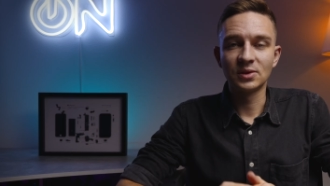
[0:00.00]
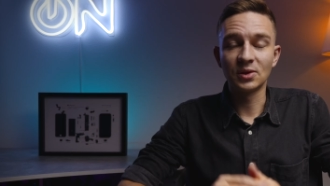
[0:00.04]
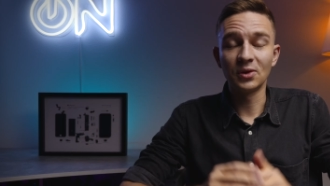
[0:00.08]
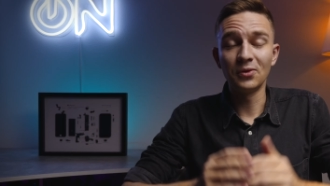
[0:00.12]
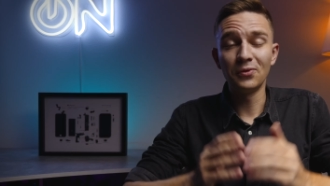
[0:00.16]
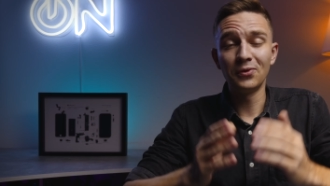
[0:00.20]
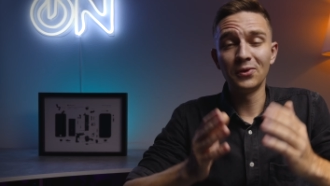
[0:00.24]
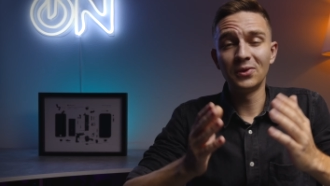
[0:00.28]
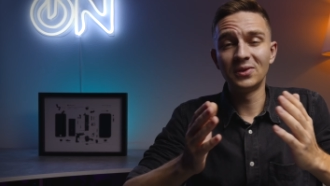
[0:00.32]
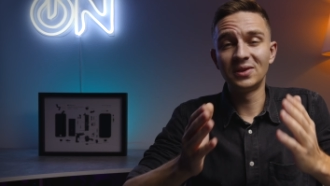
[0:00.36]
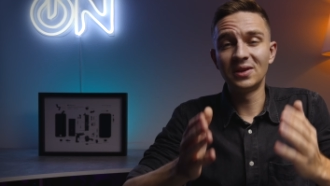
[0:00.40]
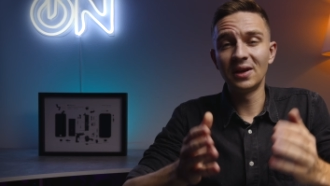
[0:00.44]
So
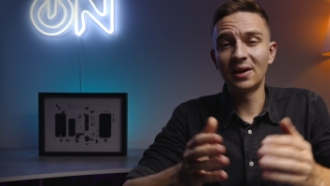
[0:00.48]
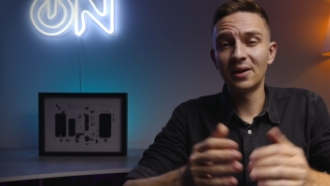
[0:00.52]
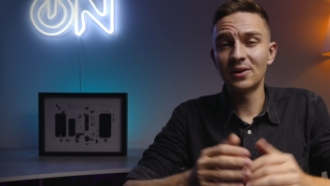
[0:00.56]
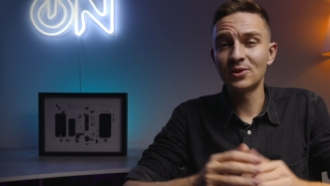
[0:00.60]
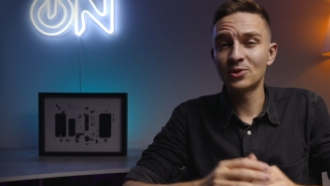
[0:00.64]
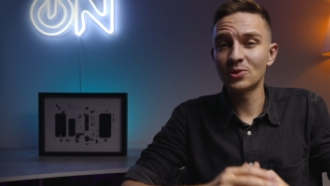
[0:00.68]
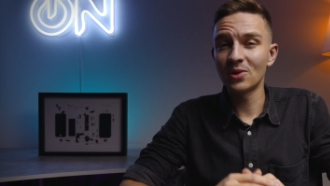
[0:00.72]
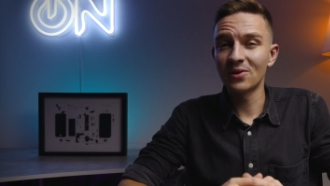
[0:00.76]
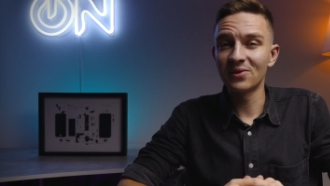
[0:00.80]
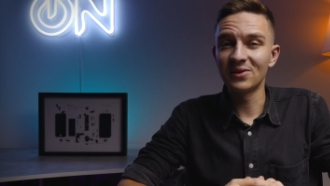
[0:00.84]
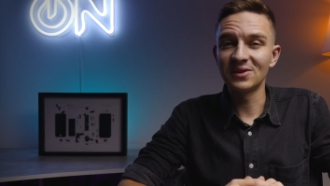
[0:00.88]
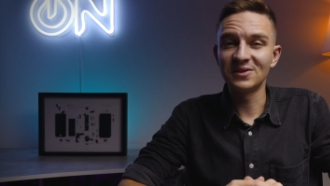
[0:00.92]
if you did
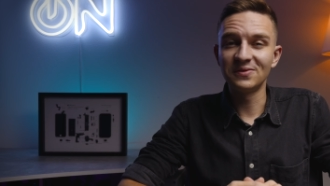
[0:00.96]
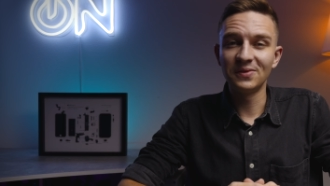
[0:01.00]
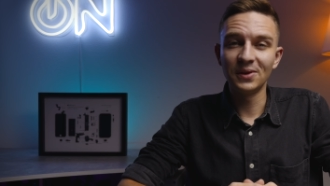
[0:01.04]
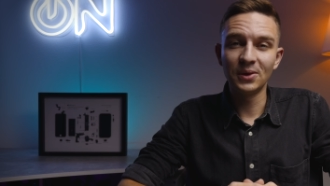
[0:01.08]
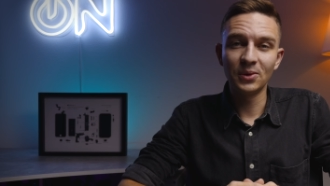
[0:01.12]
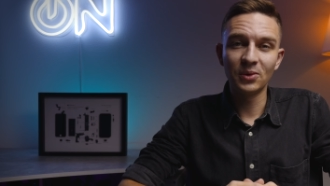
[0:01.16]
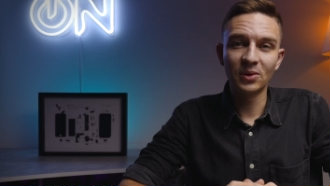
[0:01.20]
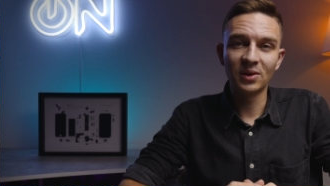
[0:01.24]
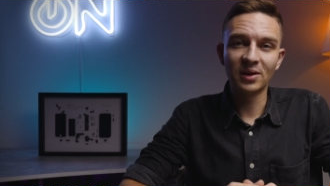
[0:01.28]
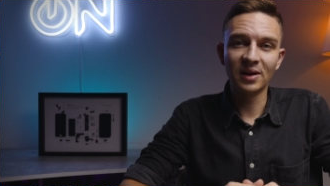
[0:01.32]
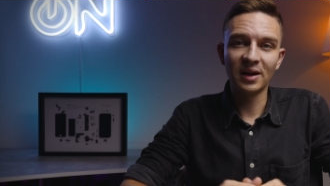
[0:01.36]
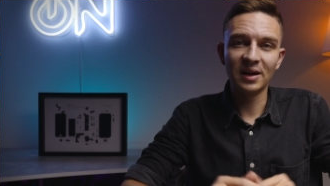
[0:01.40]
enjoy this
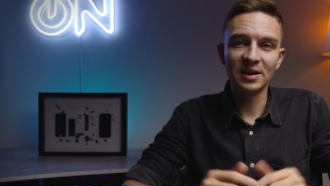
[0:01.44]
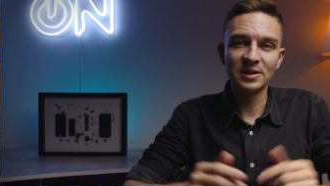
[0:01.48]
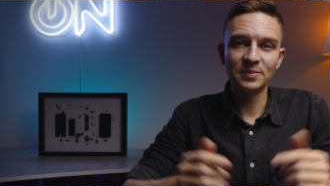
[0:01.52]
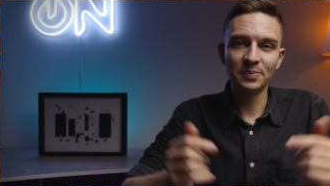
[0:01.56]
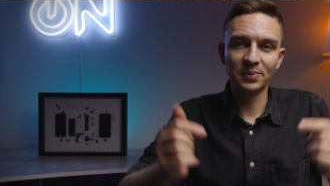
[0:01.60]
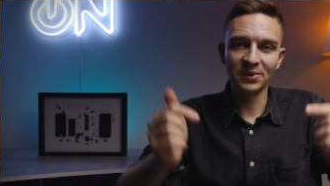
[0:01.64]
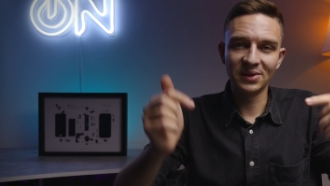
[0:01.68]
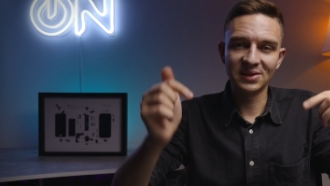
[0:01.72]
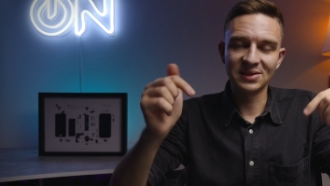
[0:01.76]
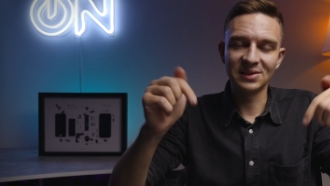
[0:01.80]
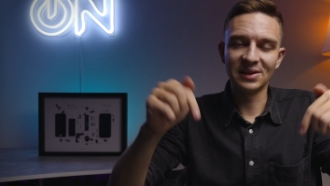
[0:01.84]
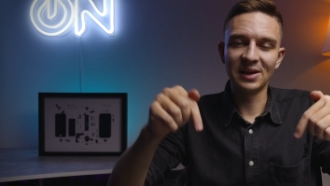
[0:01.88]
video, guys,
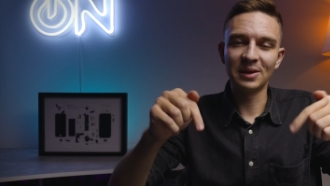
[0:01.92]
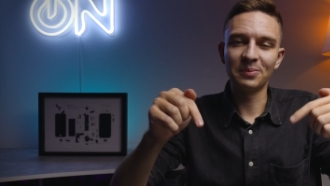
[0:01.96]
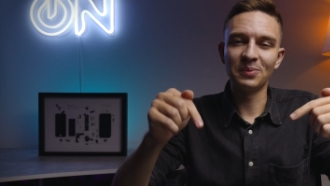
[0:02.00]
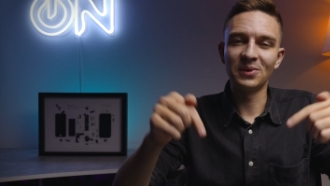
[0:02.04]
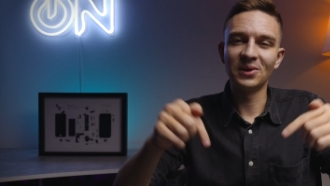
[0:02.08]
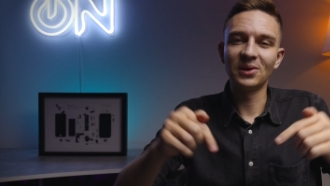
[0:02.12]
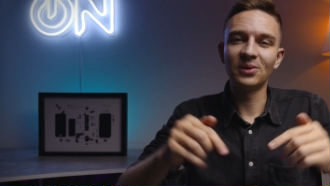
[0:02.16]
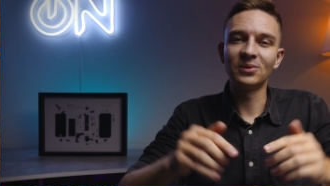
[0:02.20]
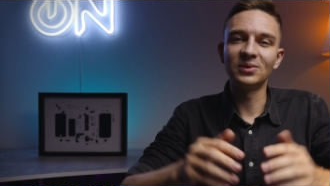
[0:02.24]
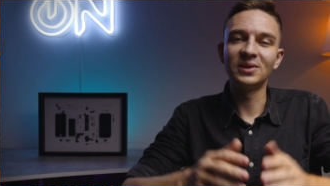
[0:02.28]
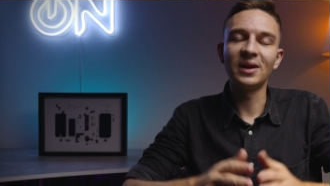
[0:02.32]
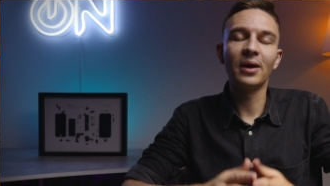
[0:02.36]
please let me
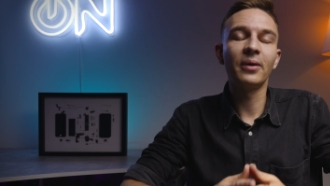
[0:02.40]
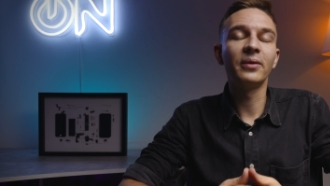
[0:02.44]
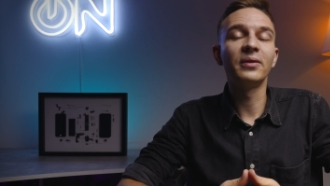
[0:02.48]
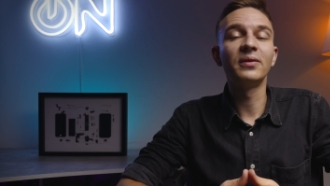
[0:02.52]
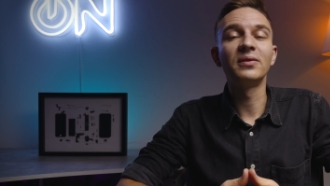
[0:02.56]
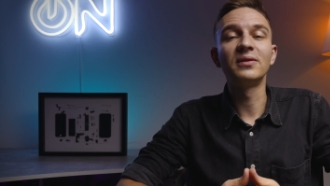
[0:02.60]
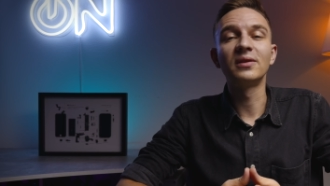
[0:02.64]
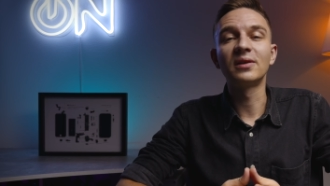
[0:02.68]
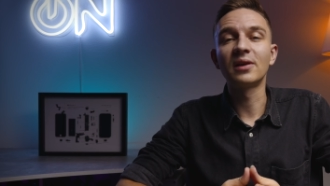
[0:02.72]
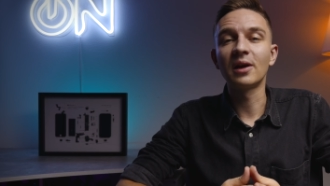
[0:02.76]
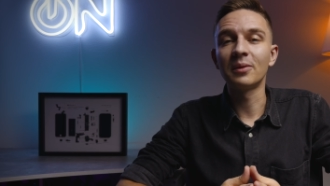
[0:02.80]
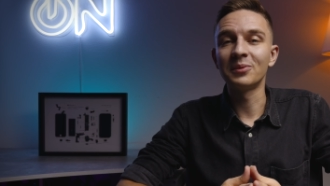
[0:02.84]
know down
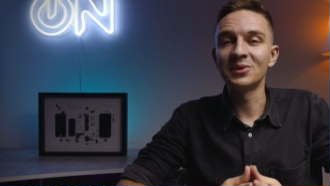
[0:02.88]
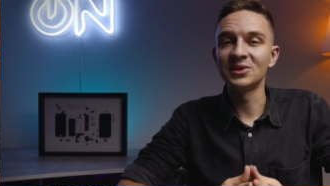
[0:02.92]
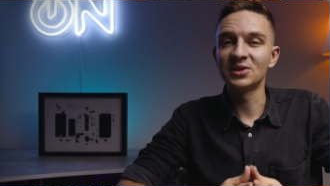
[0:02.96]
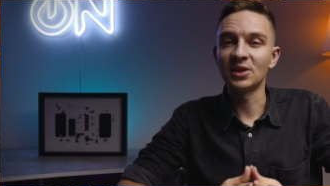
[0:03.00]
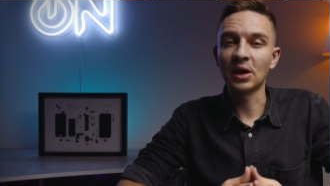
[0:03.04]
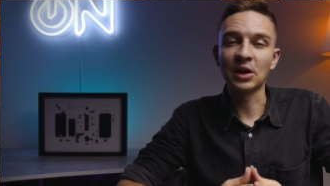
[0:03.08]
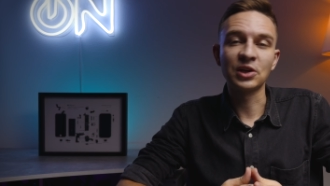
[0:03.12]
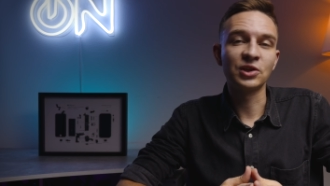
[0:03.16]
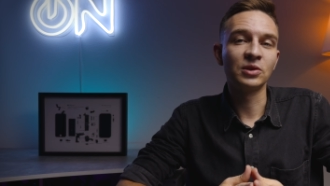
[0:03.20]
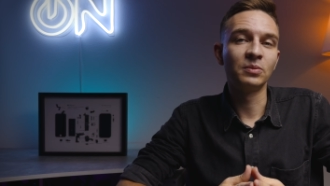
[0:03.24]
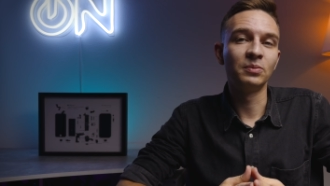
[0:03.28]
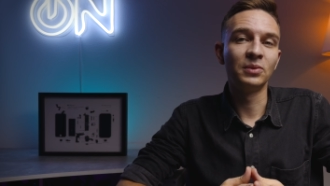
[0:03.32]
in the comment
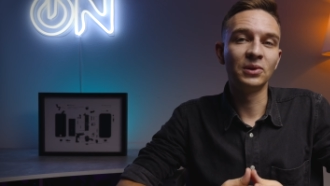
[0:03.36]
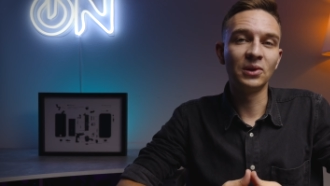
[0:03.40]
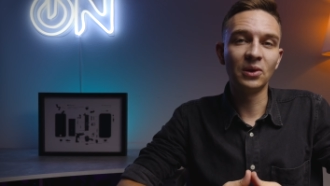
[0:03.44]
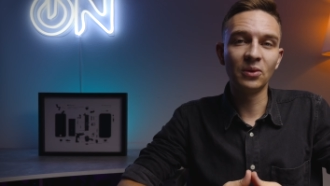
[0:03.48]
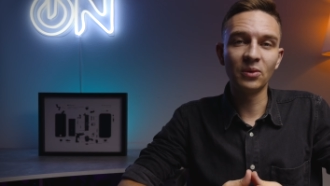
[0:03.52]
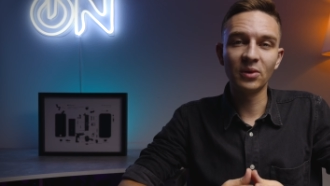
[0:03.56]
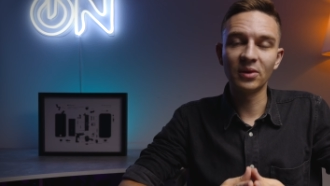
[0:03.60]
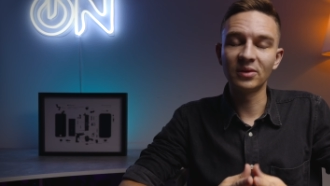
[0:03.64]
section below,